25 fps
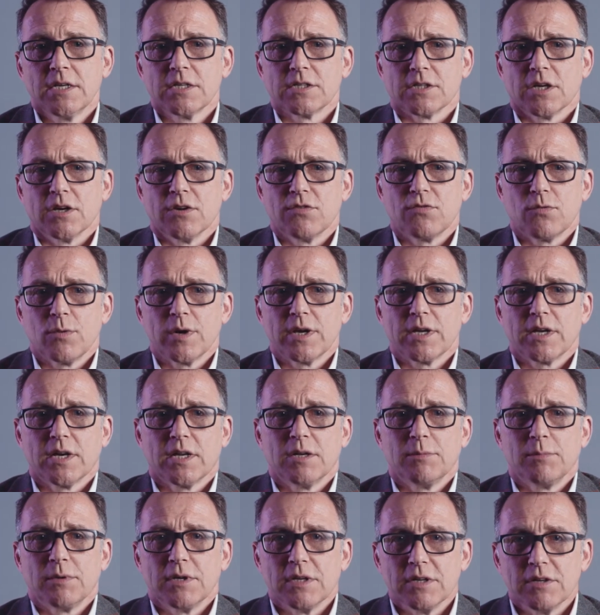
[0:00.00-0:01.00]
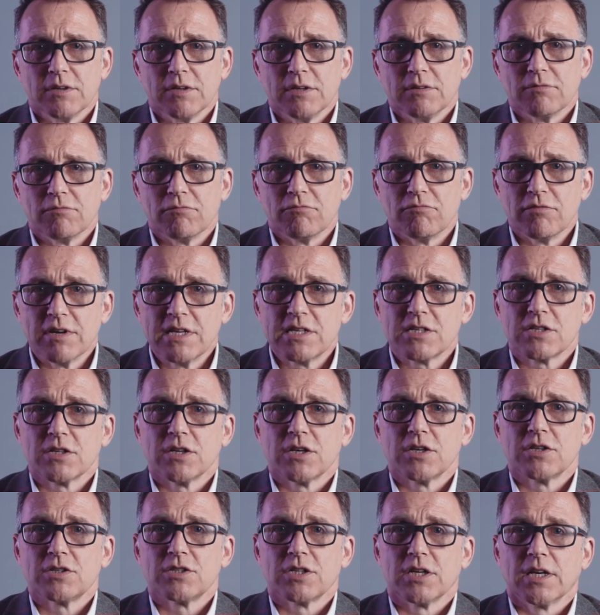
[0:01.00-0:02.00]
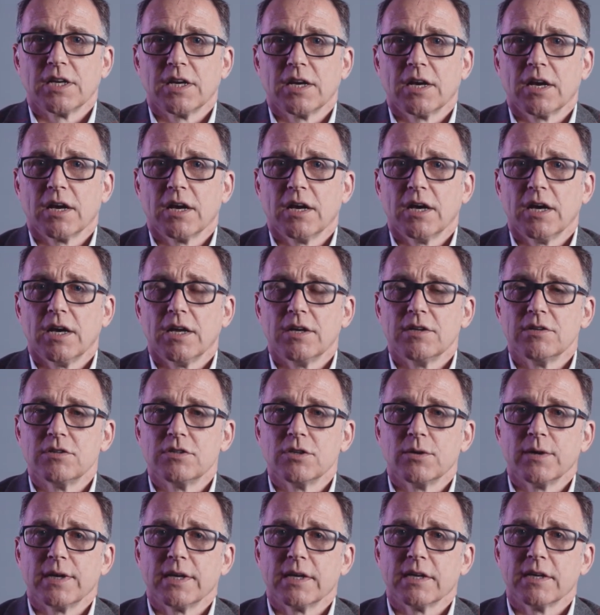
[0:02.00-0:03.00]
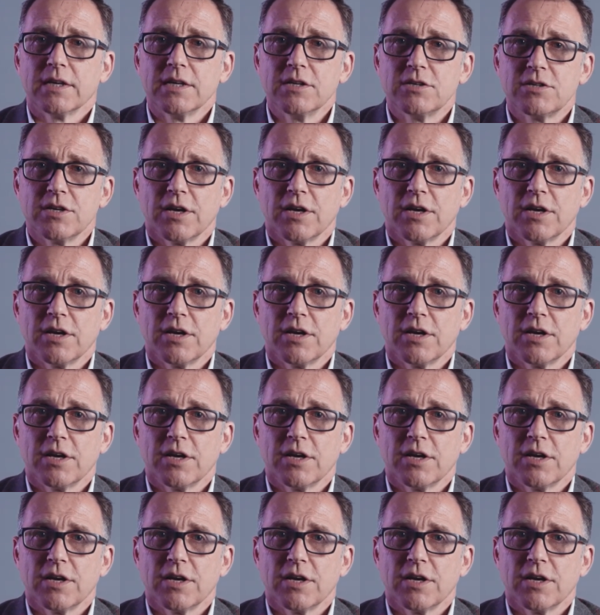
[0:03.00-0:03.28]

So if we're going to be researching and doing lead